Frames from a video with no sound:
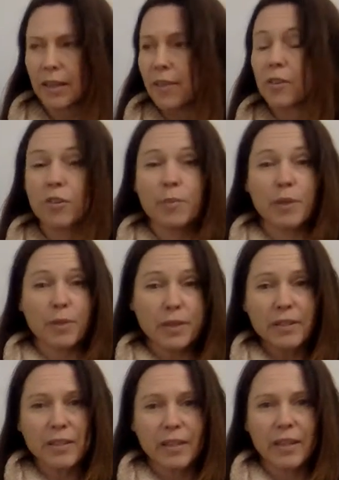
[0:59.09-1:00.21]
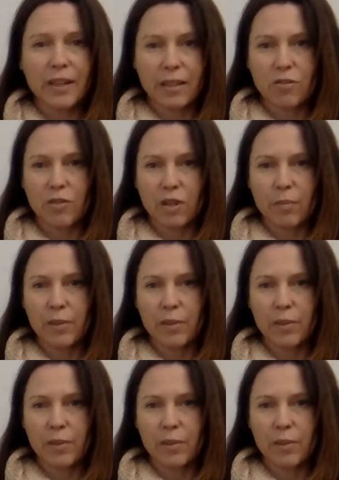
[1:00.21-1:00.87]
and the other group that thinks they're getting the drug,